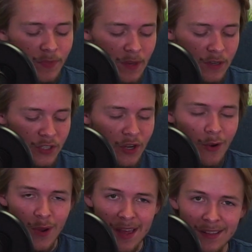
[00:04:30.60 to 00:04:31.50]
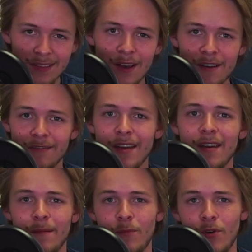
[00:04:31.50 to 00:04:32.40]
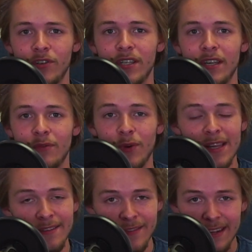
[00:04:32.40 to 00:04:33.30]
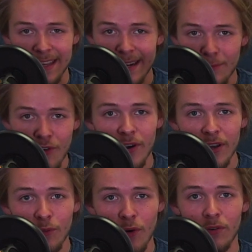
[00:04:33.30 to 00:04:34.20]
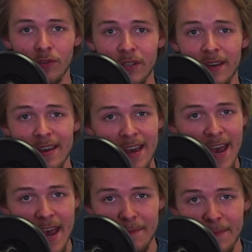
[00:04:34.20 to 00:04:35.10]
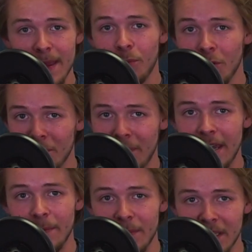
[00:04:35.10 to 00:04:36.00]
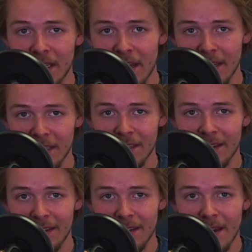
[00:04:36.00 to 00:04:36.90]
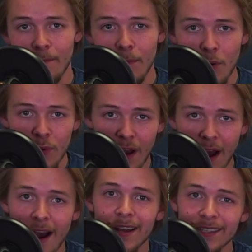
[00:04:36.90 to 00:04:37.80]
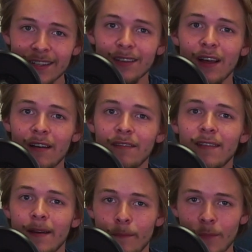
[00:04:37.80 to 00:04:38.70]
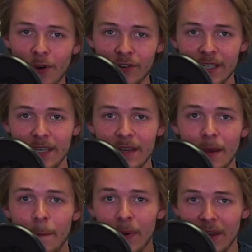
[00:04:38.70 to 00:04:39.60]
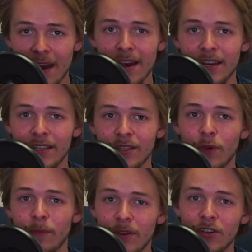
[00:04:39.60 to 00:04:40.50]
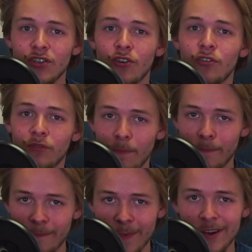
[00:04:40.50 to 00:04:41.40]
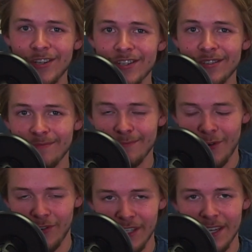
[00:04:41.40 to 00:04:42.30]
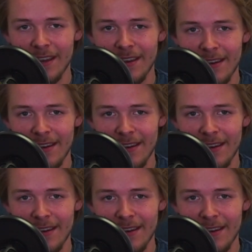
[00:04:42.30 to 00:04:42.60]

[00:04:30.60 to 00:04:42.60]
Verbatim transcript: So love mercy. We live in a broken world and people make mistakes, but we ought to love mercy because we've been shown much mercy.